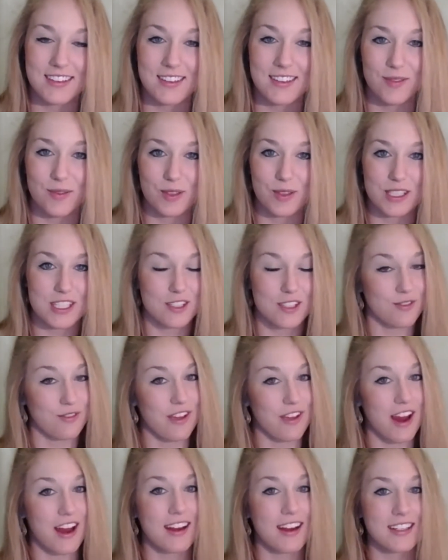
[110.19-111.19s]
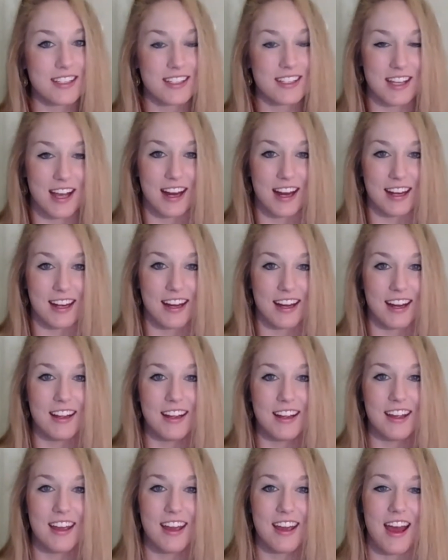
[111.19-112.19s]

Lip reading: which is very exciting.